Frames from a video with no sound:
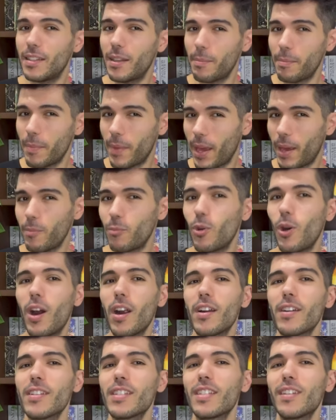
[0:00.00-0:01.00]
The
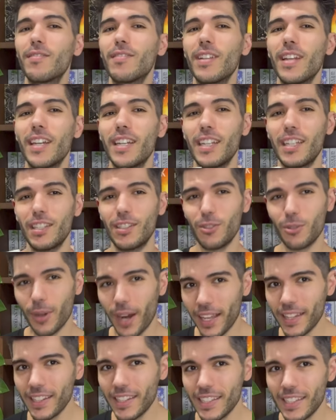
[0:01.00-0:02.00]
Memoirs of Lady
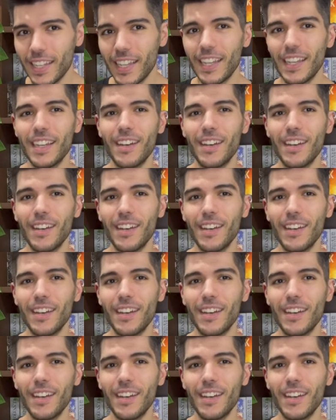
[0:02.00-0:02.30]
Trent,